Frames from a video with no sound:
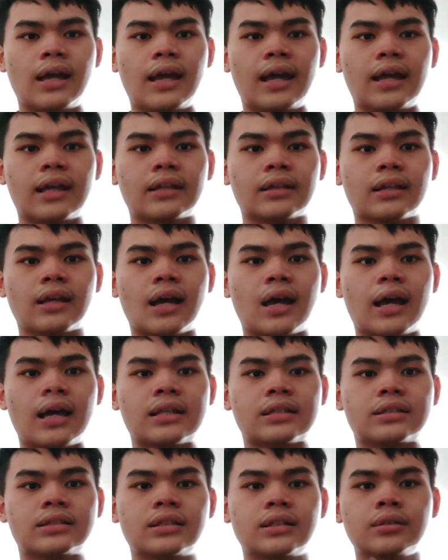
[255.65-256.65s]
And
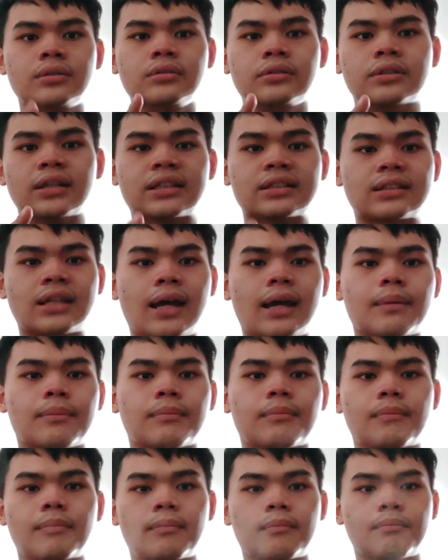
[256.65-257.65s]
I see you next
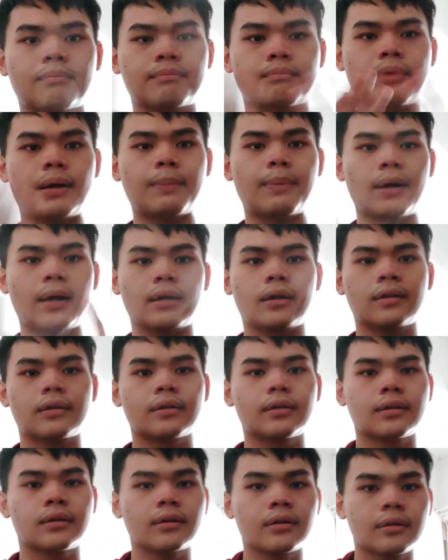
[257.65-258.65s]
time. Bye
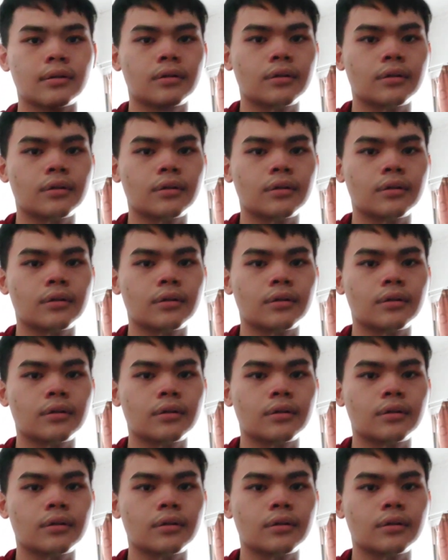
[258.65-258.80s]
bye.